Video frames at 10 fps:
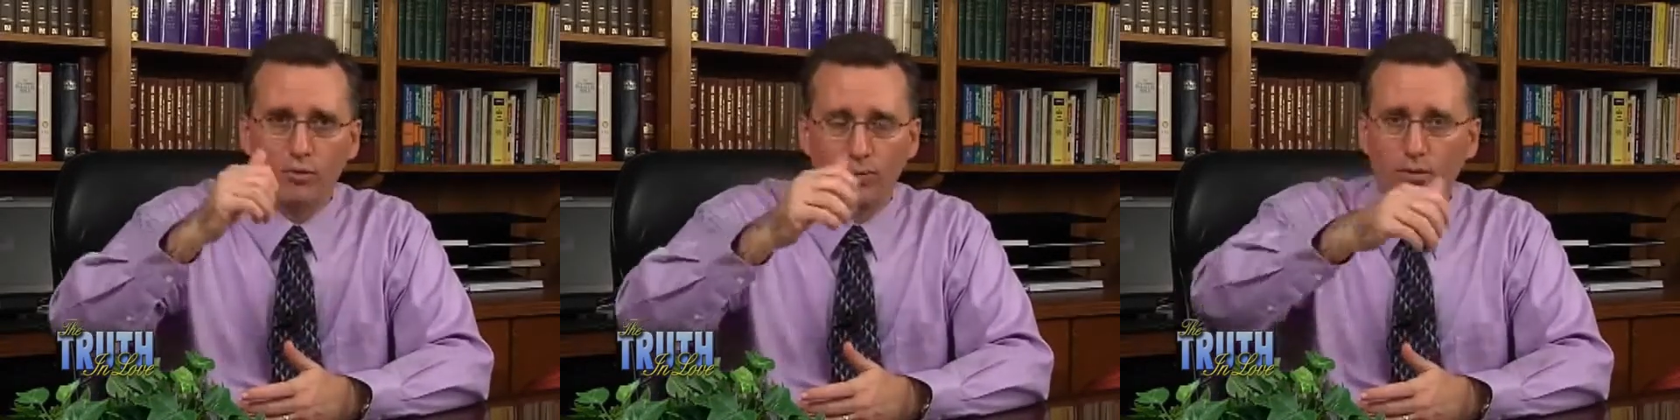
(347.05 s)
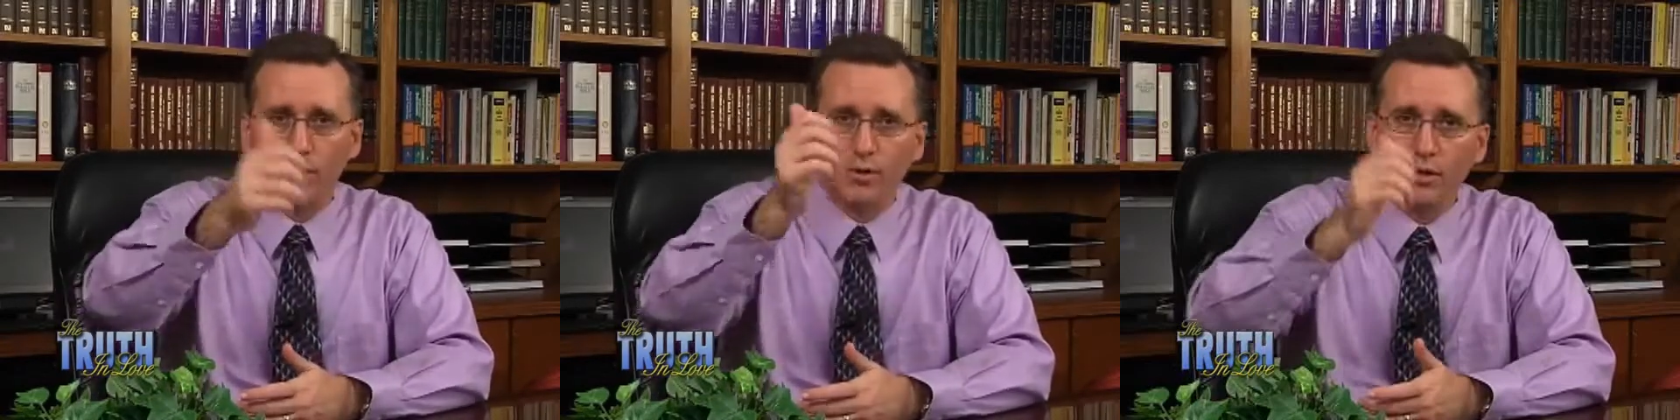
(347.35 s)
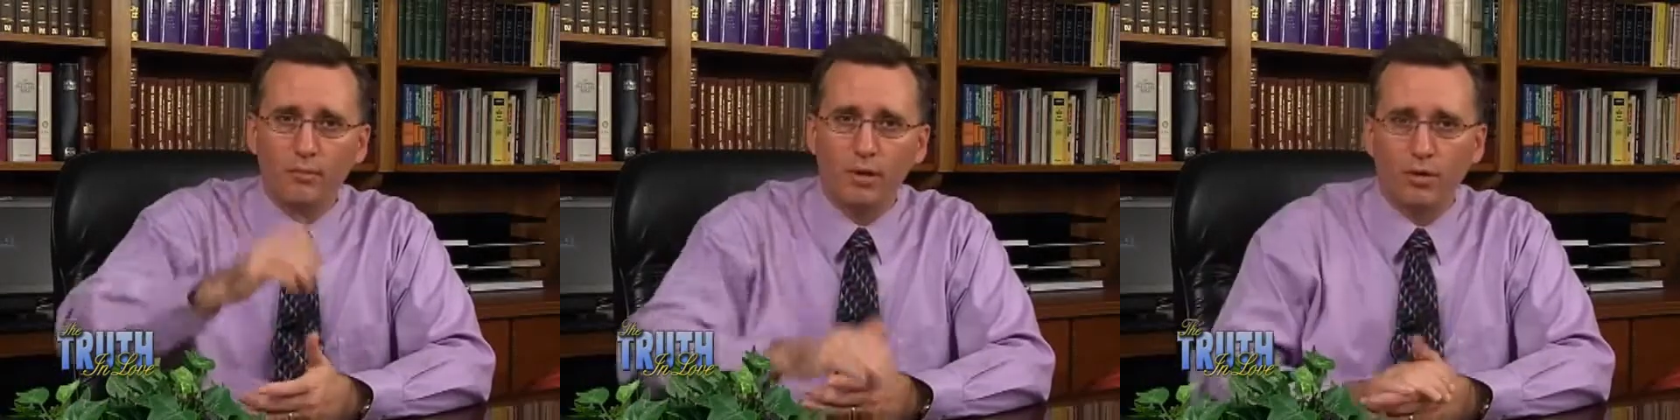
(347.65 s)
They'll put it on
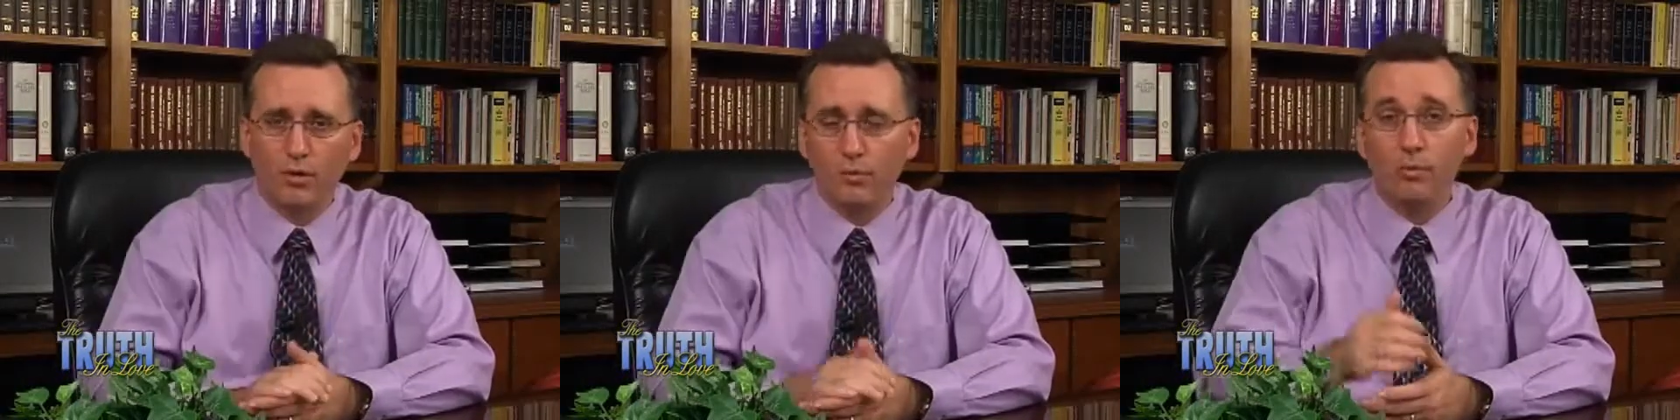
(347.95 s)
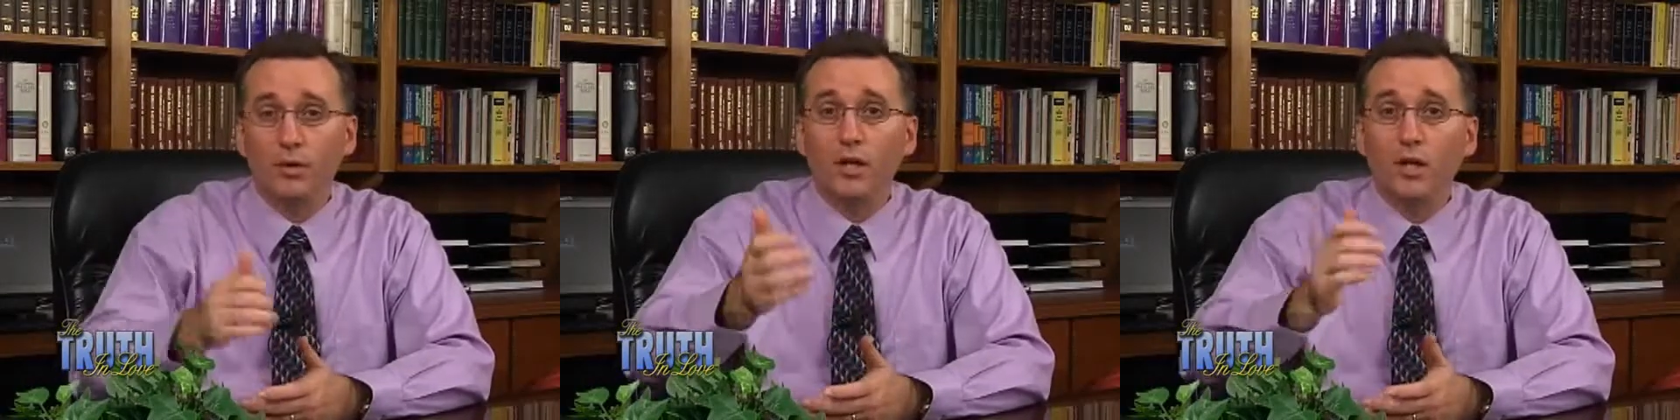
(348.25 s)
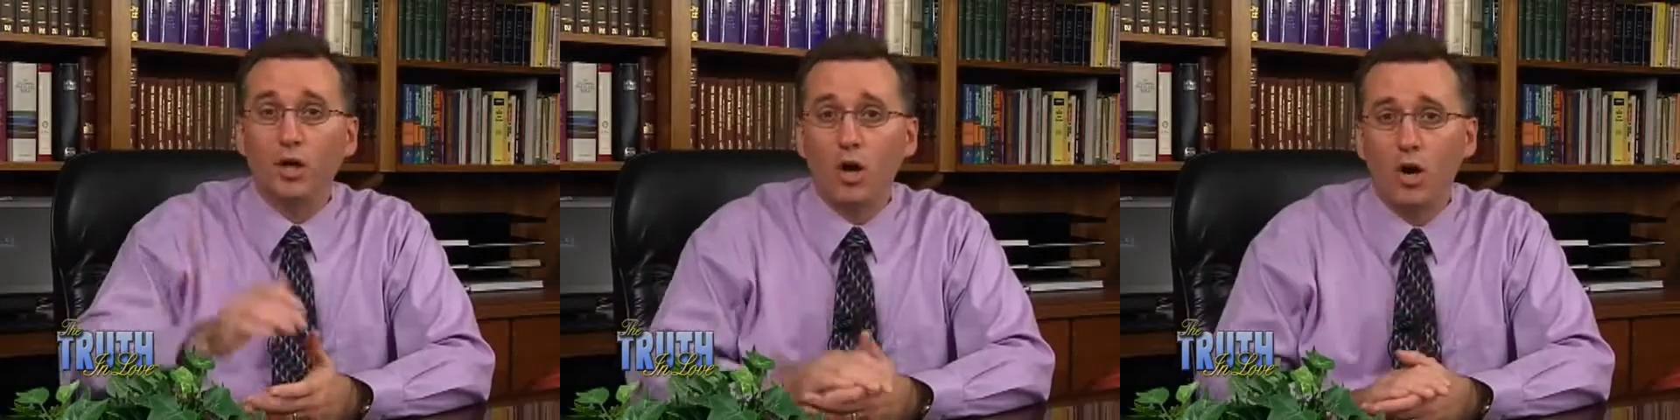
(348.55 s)
their mirror. They'll put it in
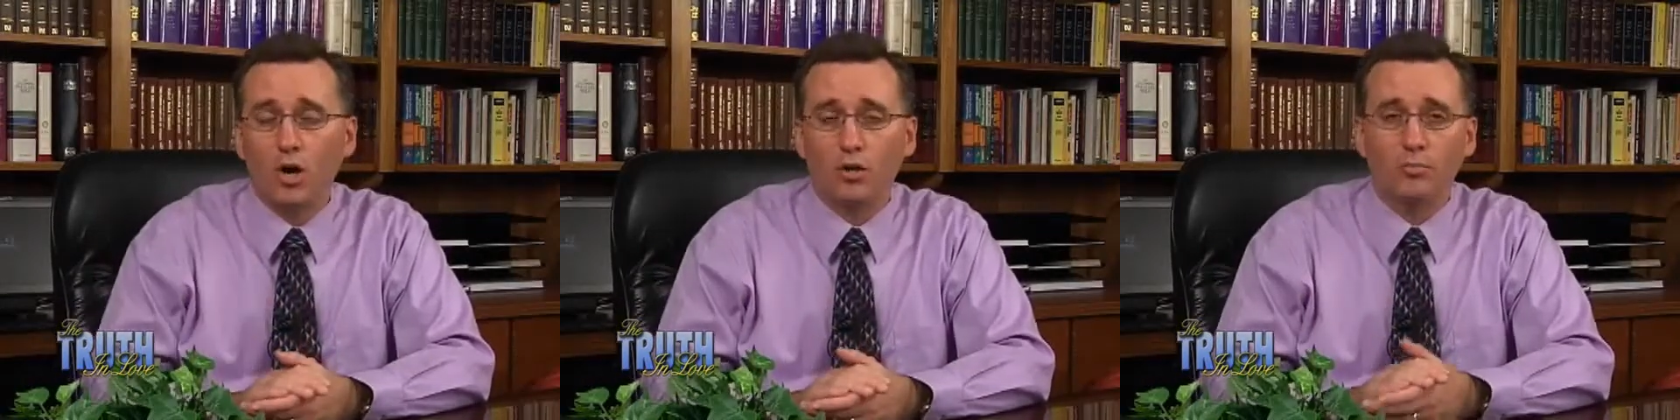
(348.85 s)
their car.